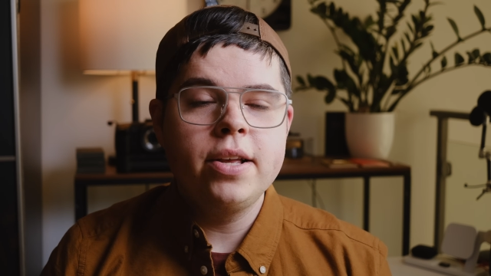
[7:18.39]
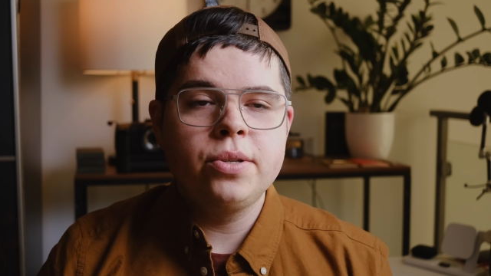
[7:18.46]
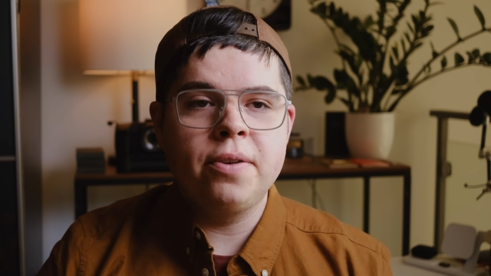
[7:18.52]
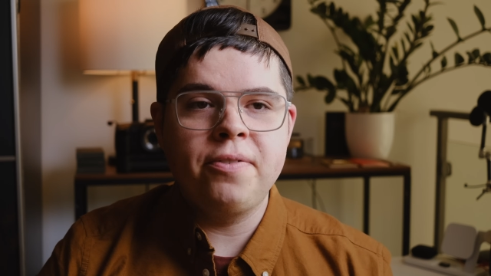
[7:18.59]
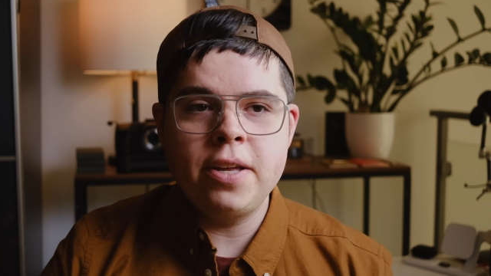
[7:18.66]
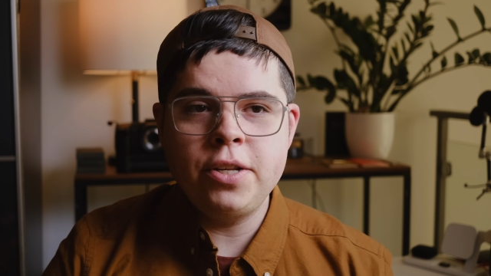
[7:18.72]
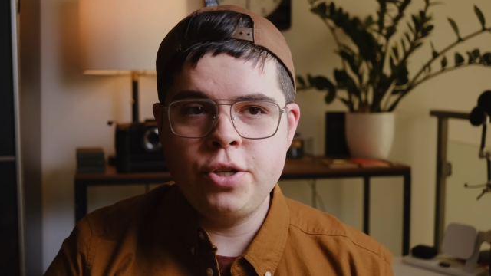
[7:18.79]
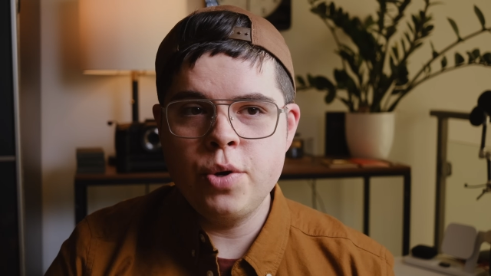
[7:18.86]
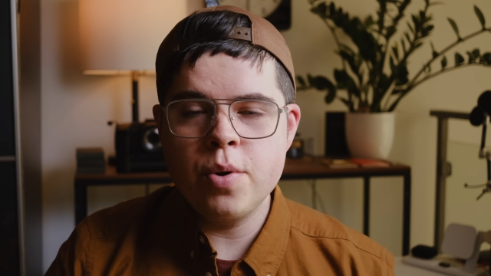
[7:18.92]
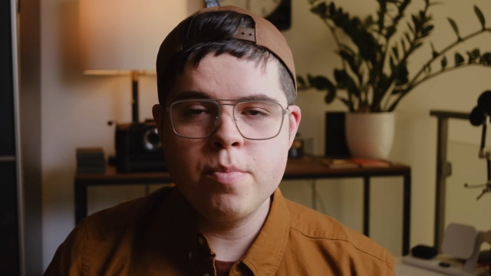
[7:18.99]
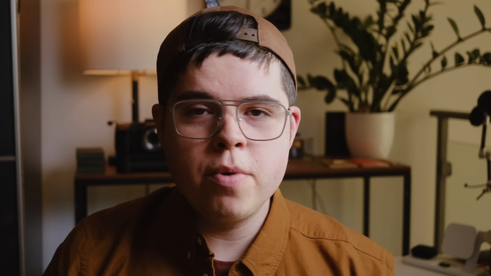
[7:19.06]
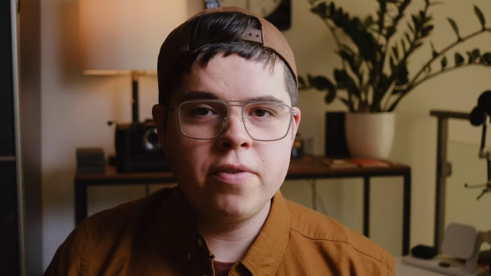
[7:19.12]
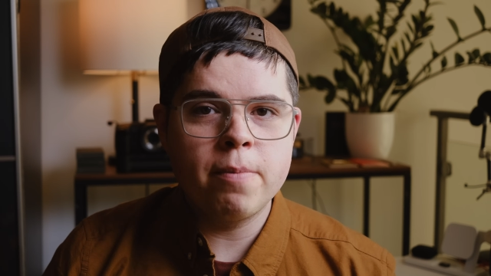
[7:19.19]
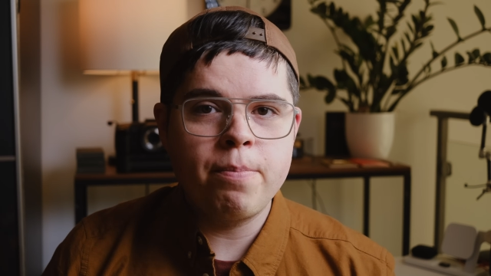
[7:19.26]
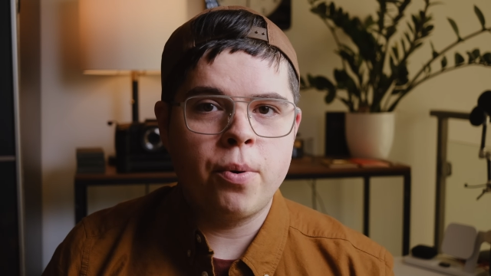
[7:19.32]
So if they do
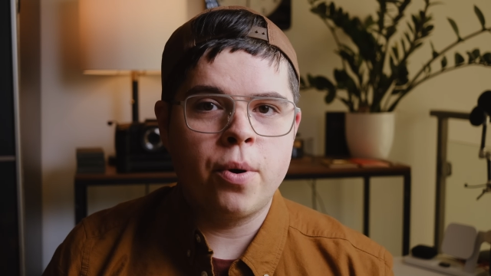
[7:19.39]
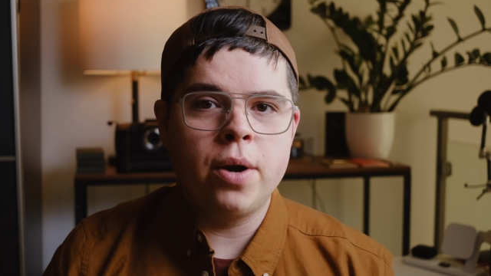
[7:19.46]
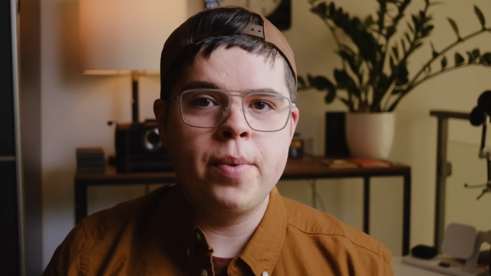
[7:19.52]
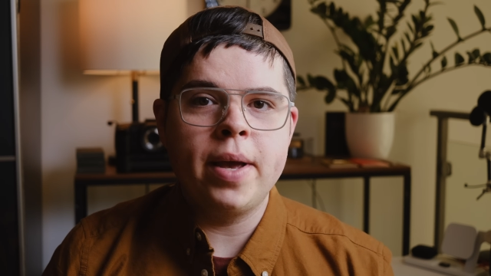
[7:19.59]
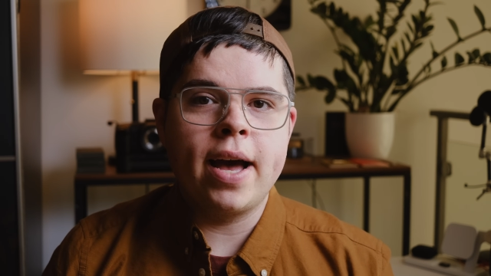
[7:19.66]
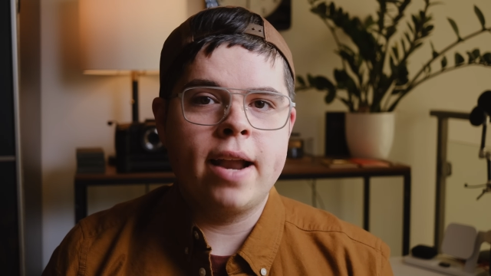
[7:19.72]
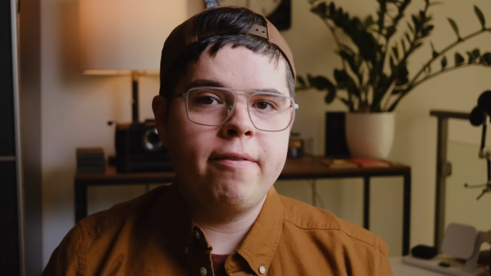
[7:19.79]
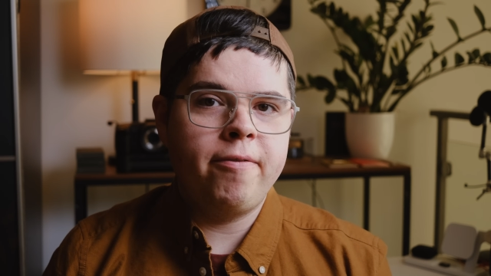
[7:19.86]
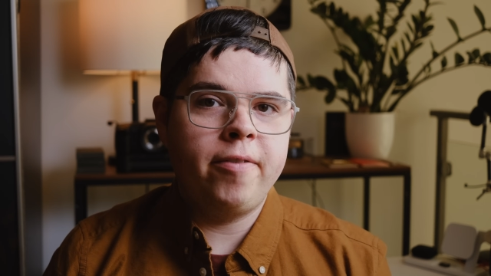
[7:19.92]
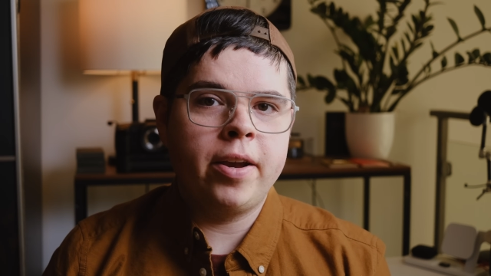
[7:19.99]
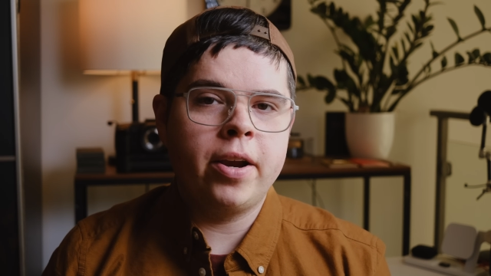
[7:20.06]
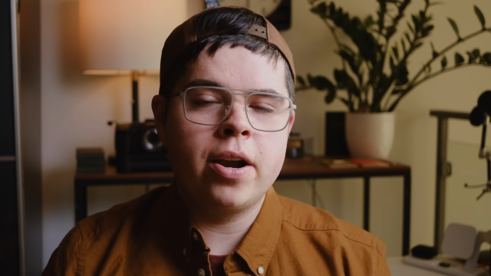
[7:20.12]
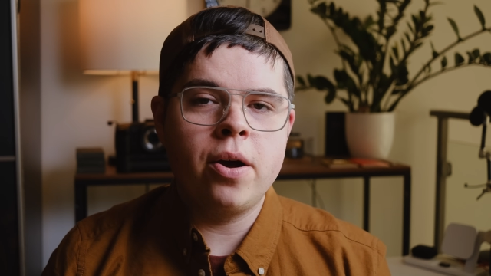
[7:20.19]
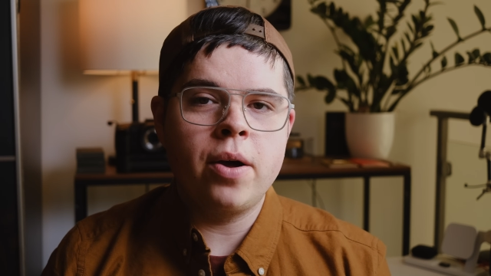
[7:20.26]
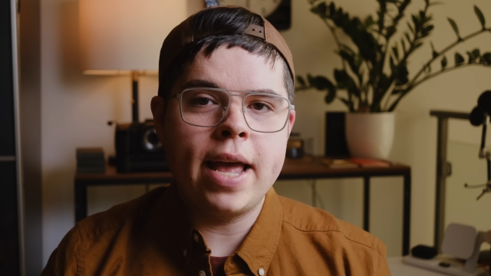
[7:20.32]
remove the port and we kind of
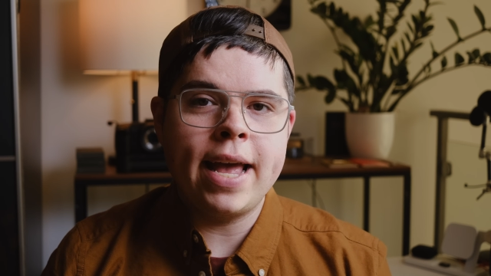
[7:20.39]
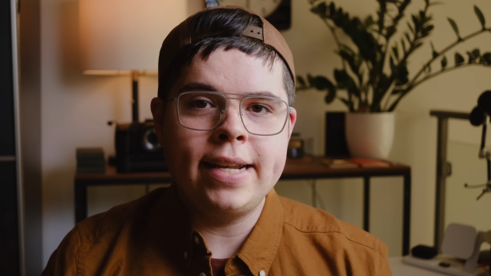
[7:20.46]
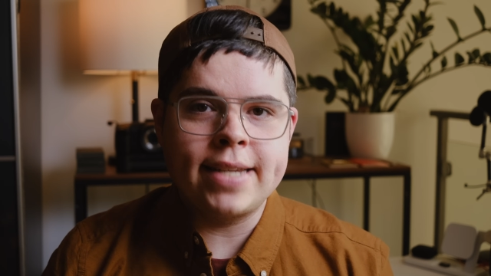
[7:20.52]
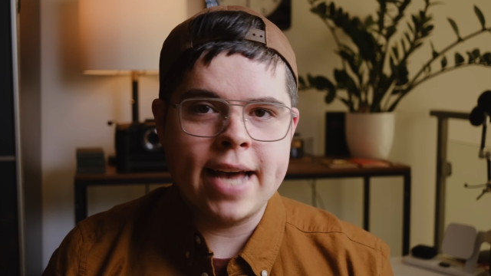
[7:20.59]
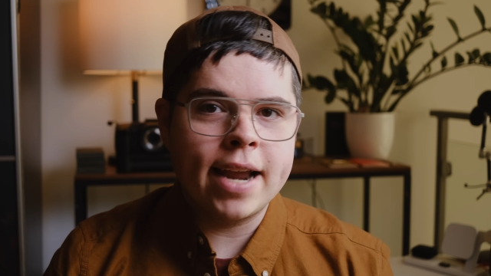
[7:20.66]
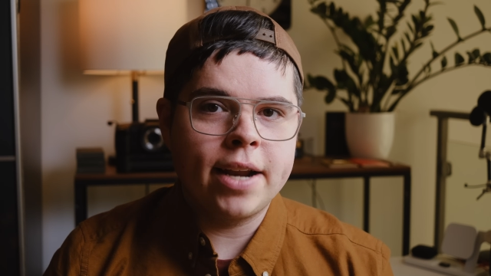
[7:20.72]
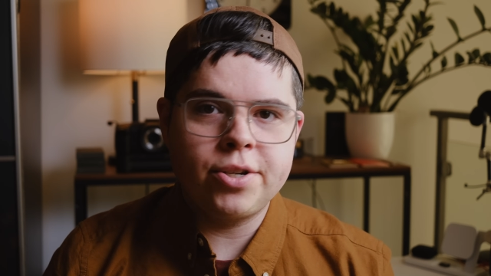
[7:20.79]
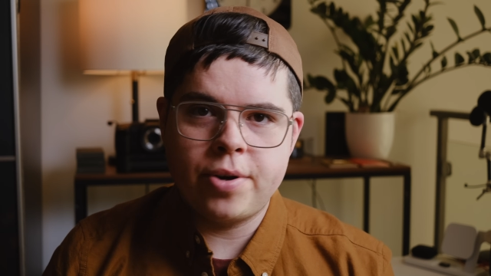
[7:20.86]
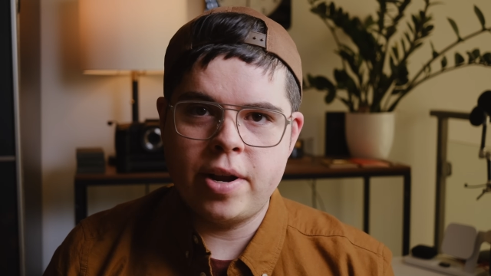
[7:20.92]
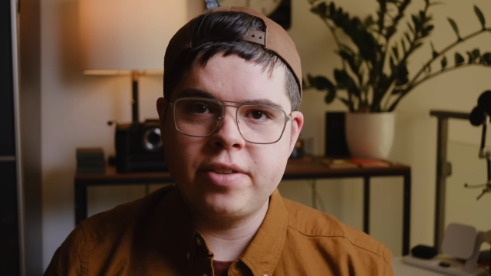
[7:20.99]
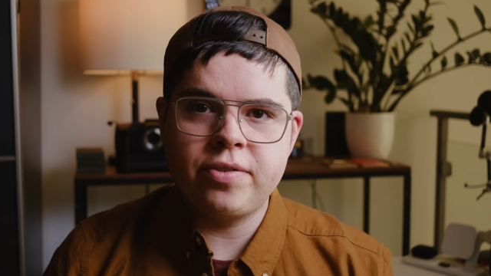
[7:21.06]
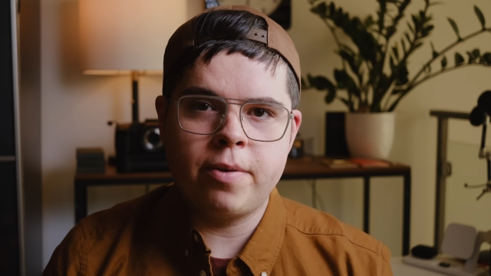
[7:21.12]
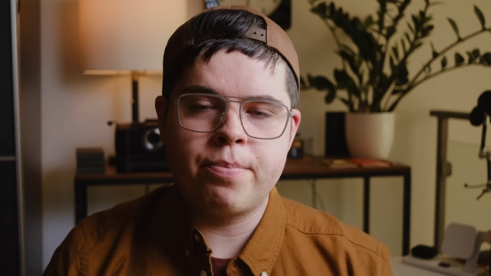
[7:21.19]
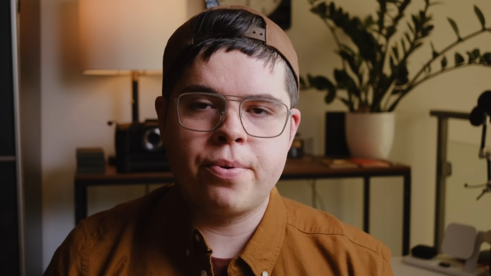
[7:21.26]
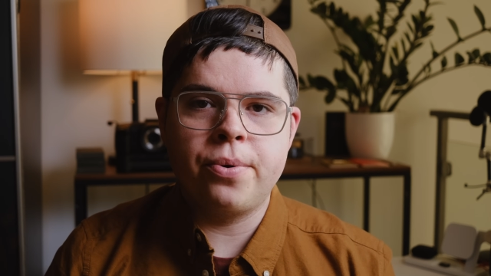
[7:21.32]
figure out a data
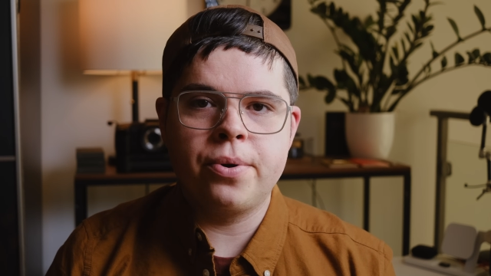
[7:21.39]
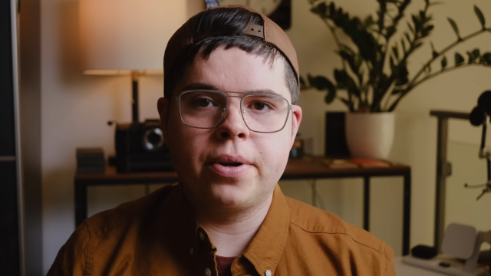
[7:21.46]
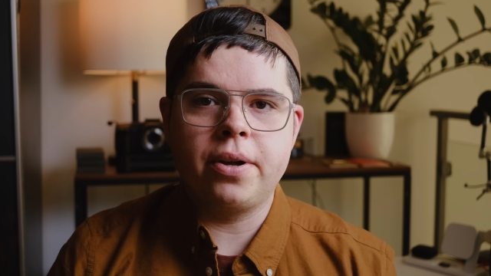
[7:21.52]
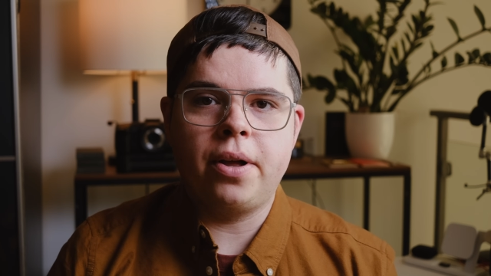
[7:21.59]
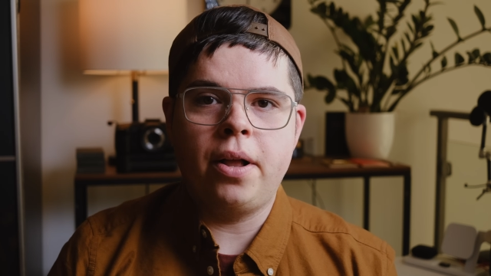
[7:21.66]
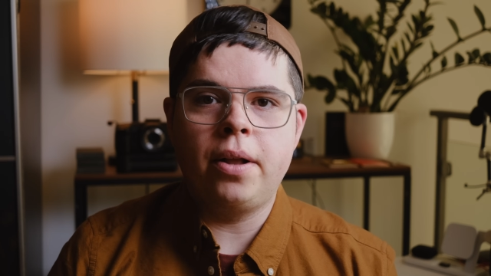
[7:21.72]
transfer protocol